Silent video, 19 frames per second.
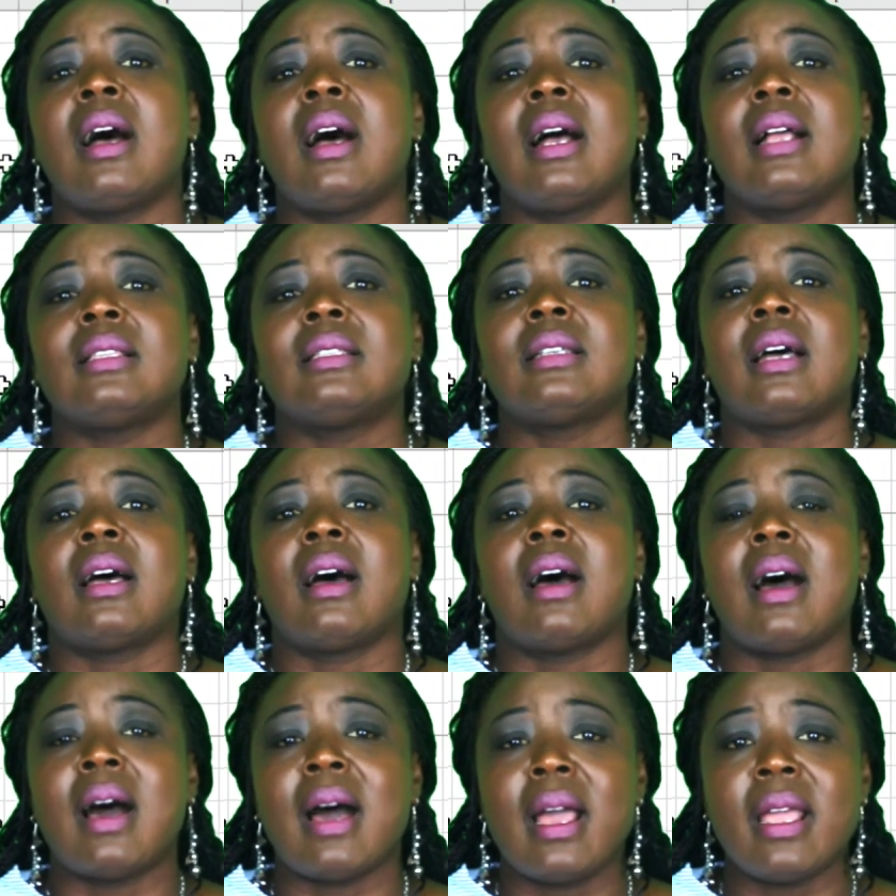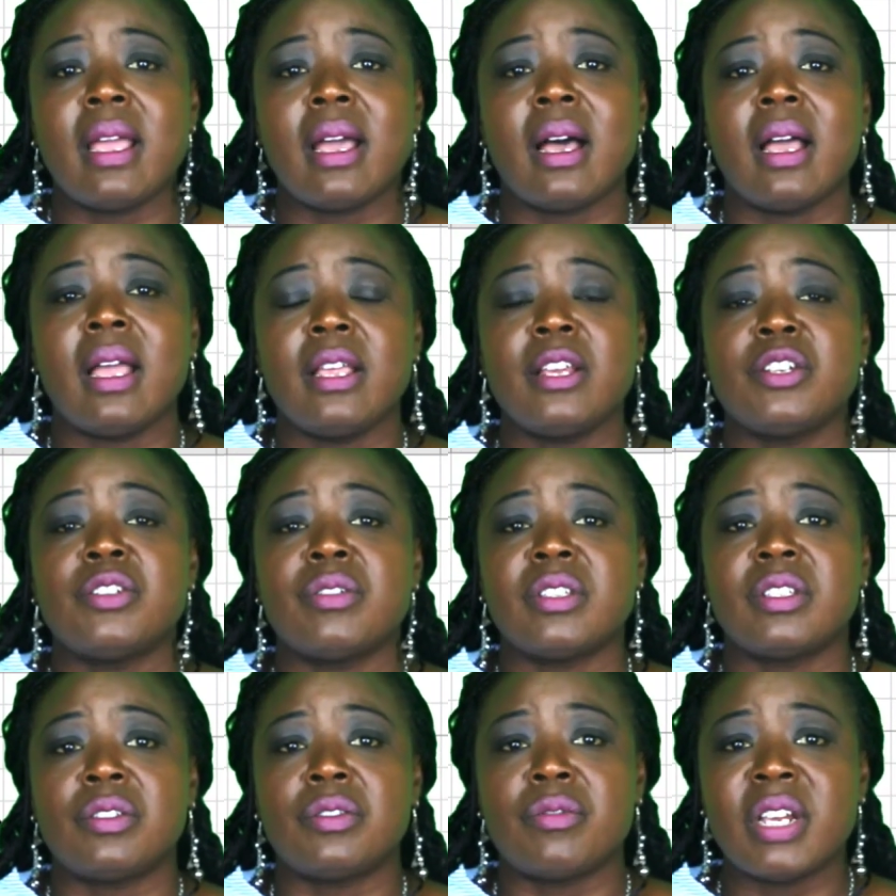at higher
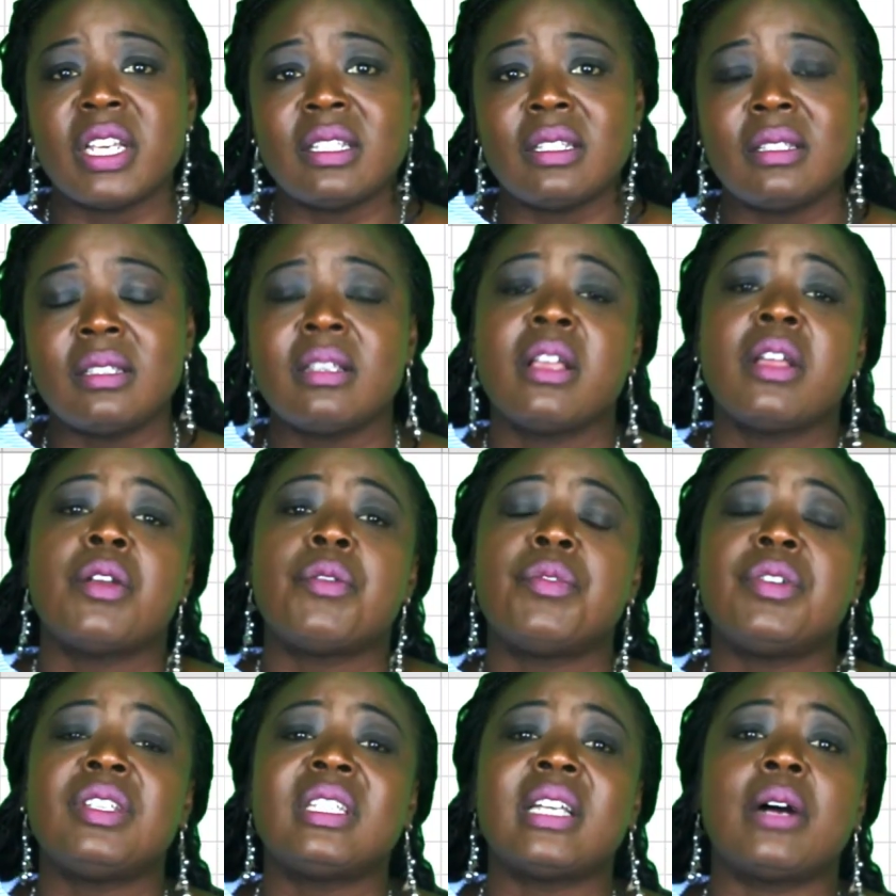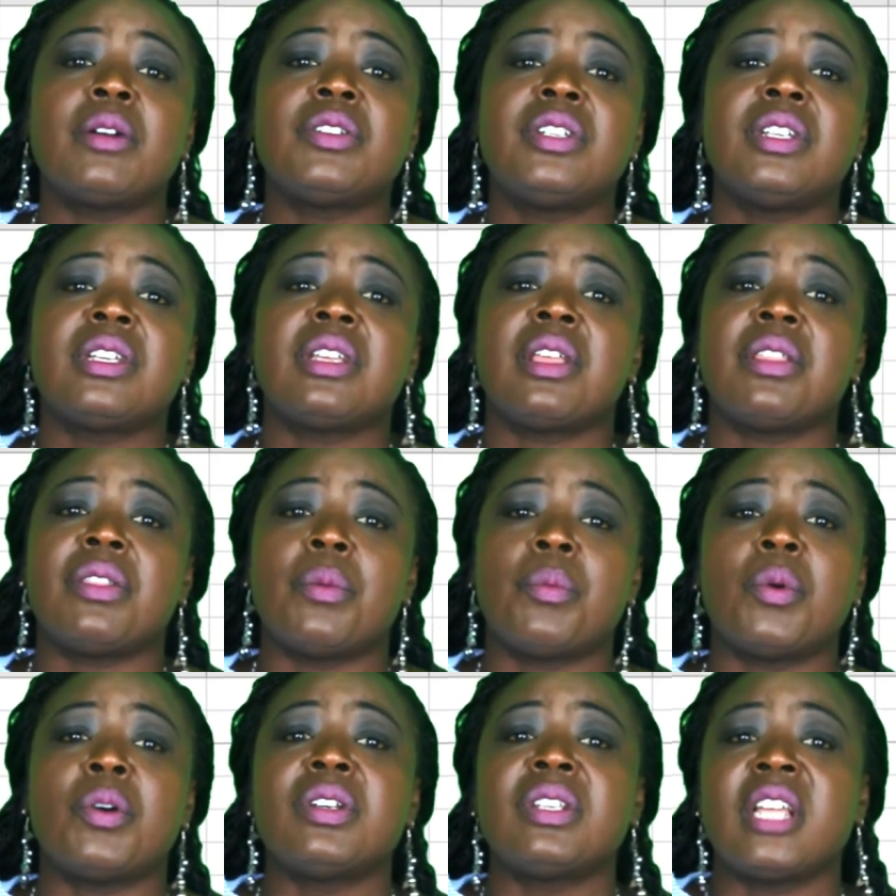interest rates, resulting in the
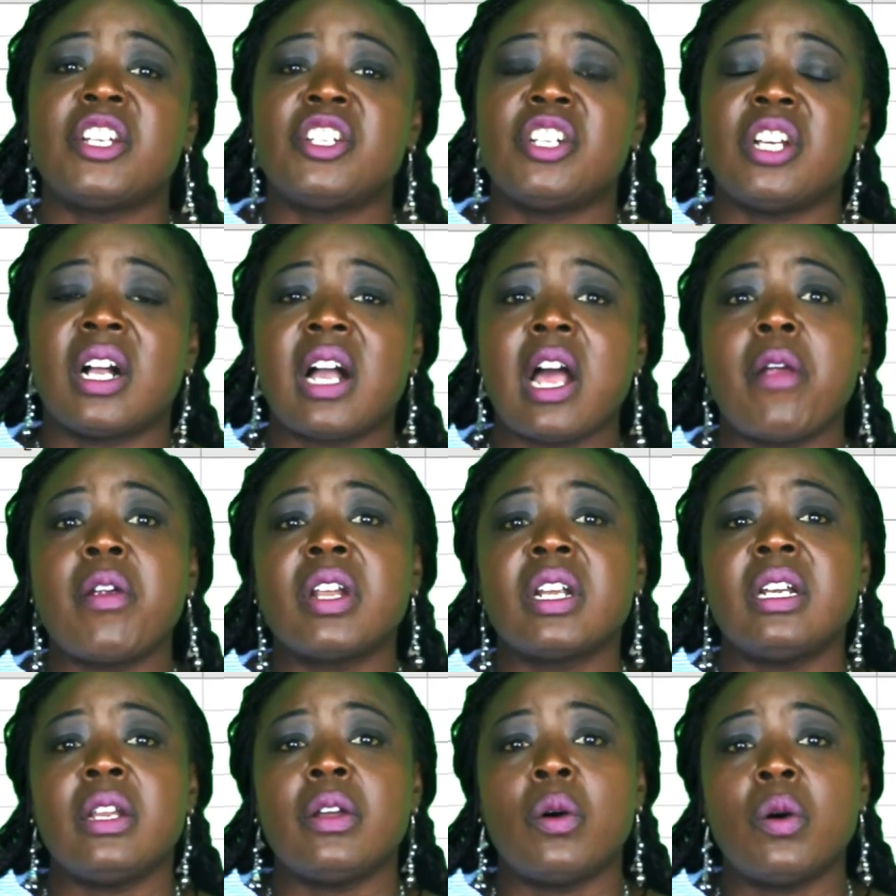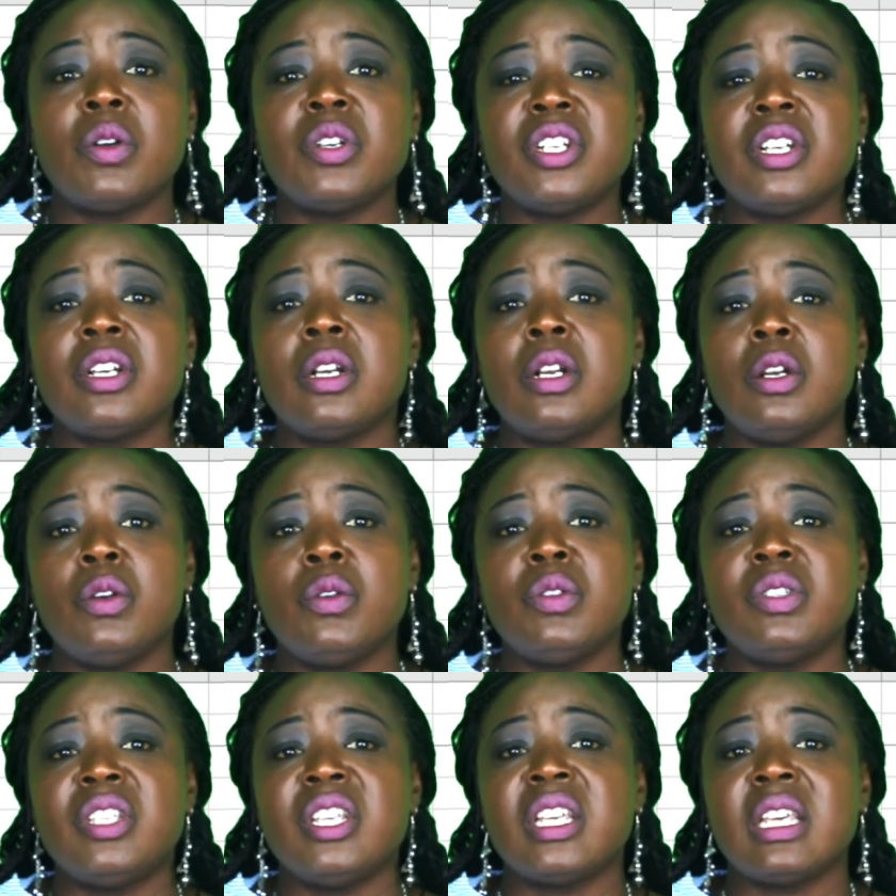bond that you're currently holding
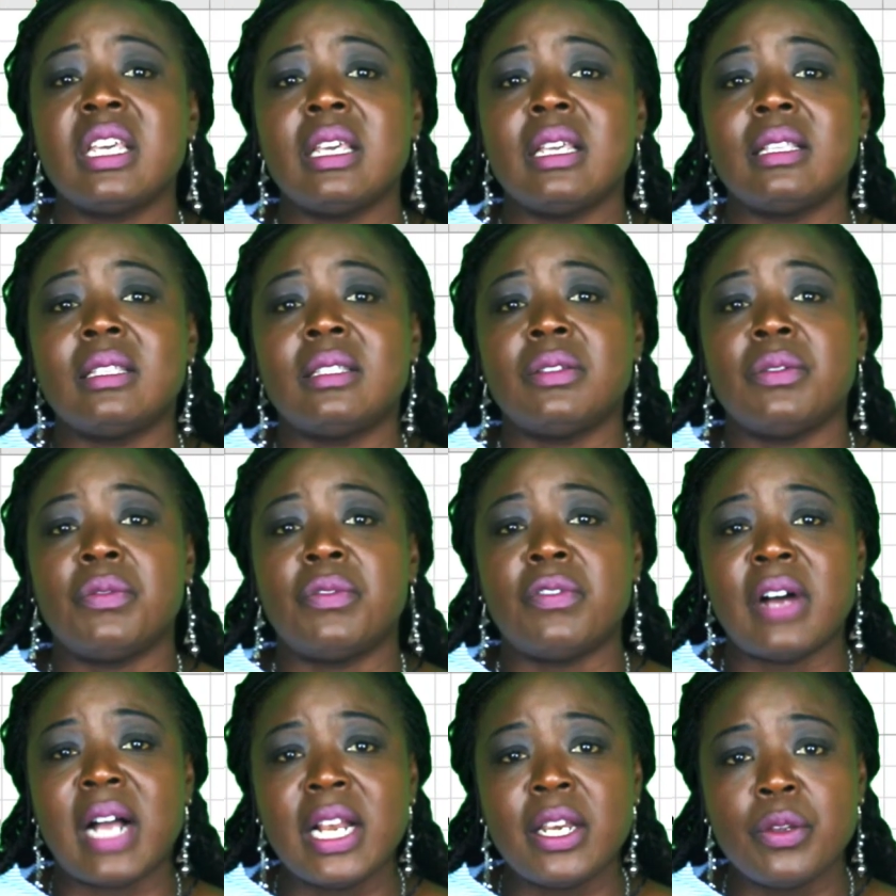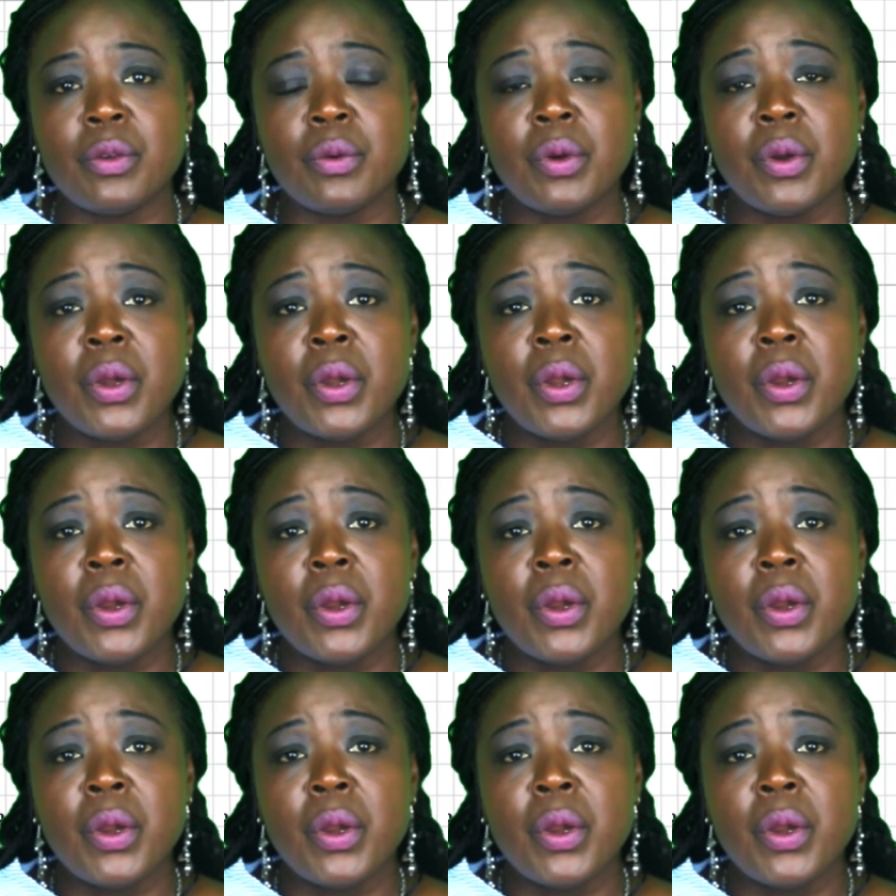losing its value.